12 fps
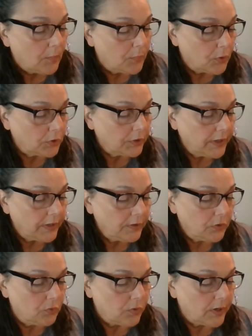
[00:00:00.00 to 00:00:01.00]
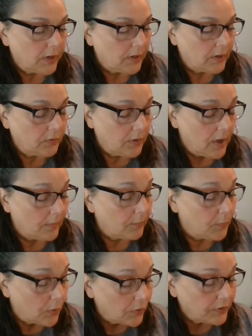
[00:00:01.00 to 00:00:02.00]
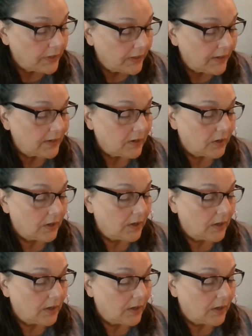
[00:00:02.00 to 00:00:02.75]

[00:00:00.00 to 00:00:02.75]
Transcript: Pulling greet, pulling